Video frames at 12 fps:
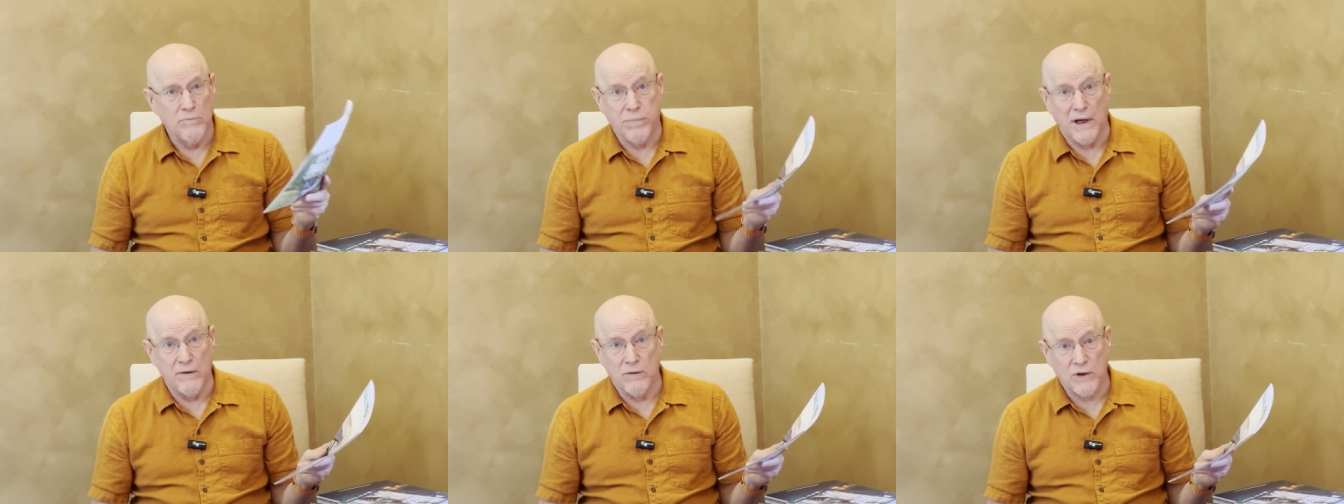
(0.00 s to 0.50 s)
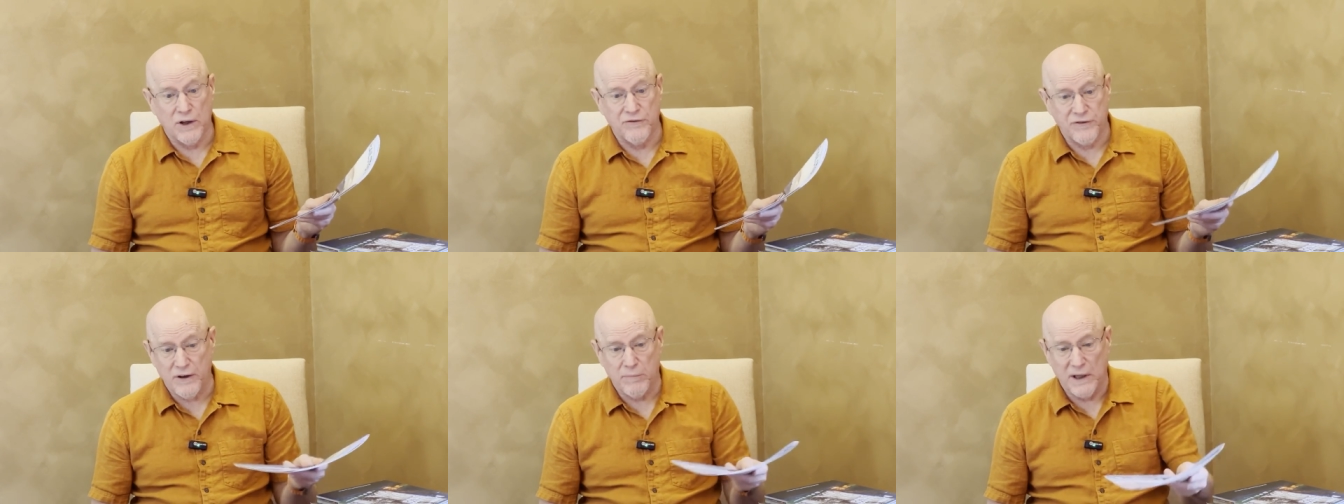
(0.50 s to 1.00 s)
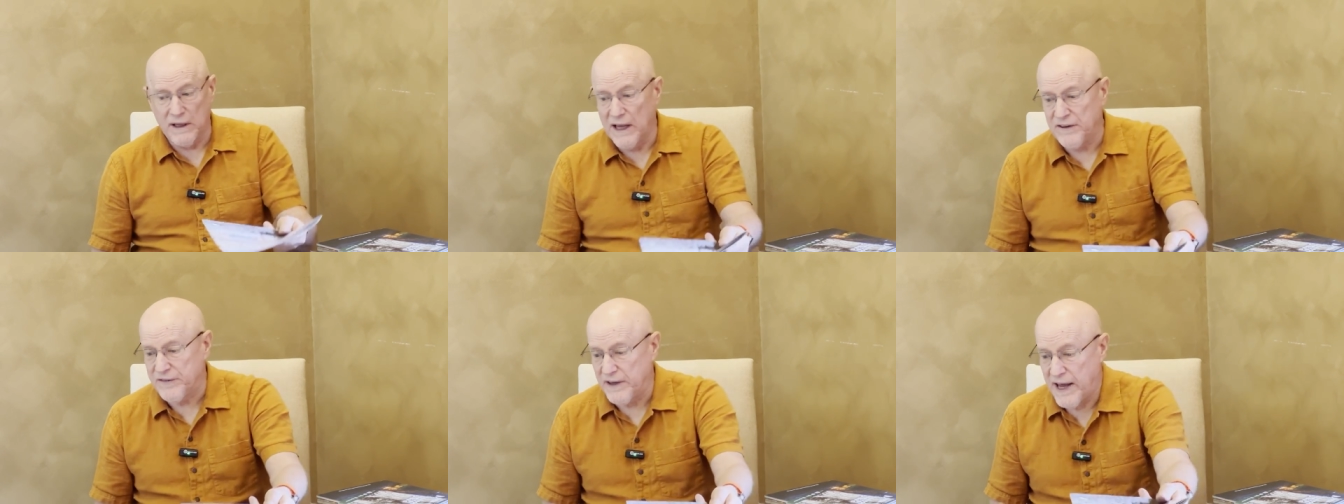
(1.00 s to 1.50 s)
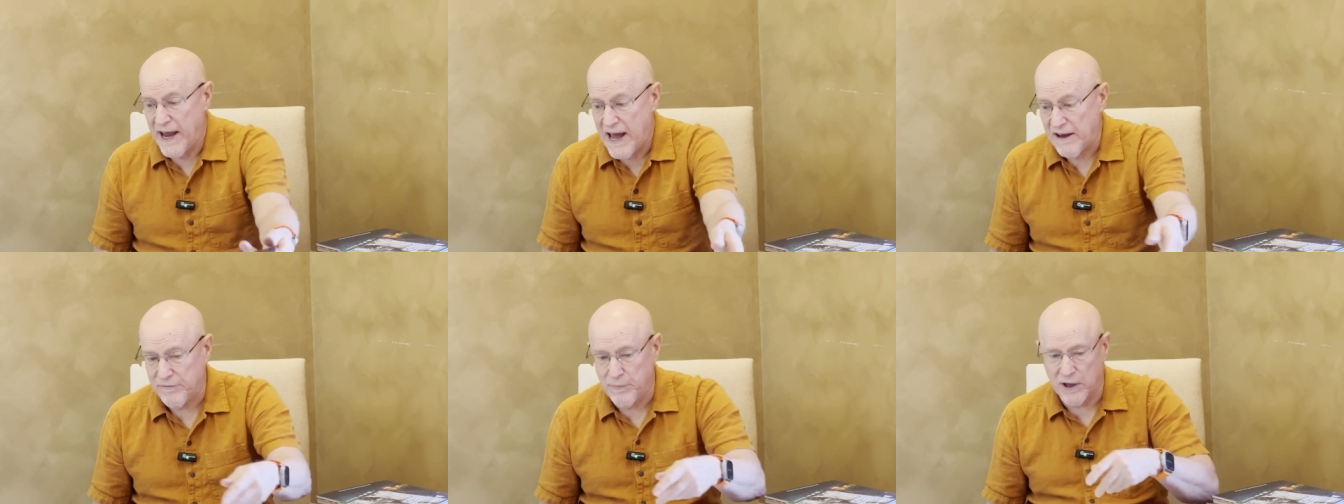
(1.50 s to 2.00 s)
but considerably less than
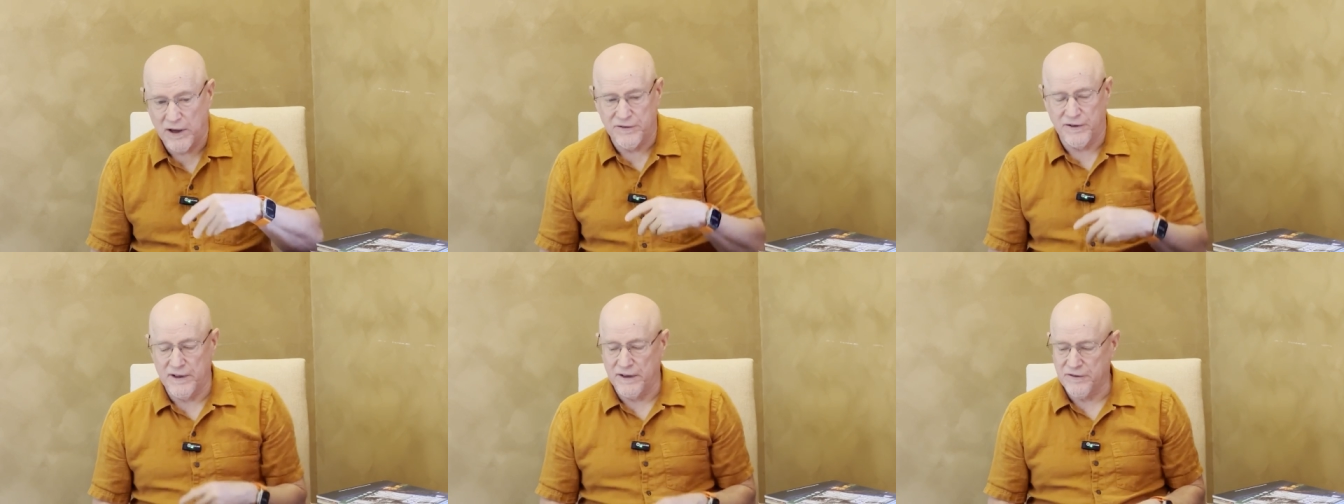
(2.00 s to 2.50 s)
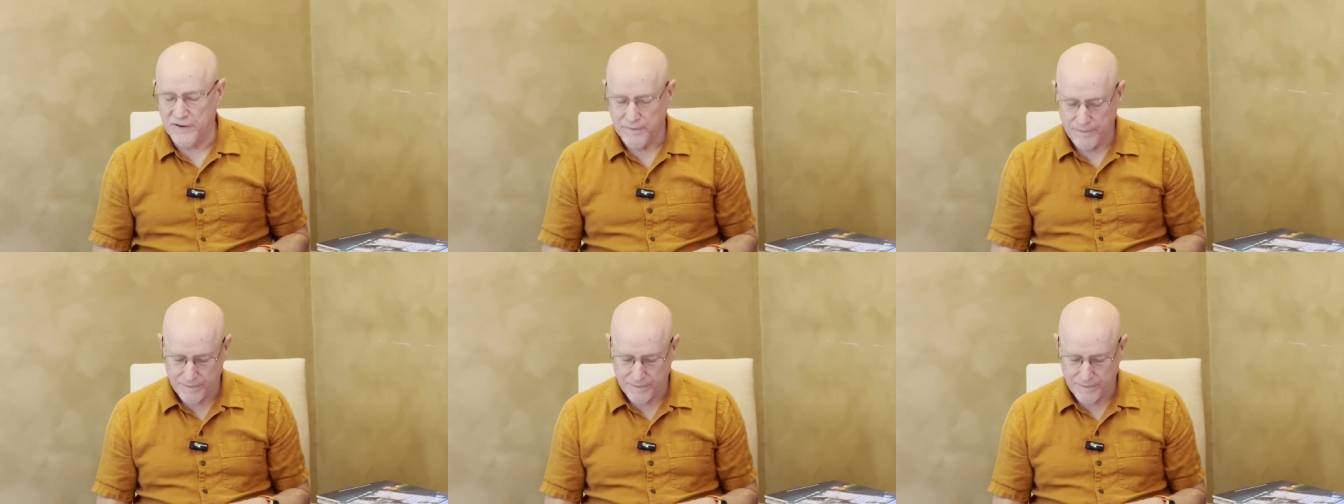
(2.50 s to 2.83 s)
half because of this.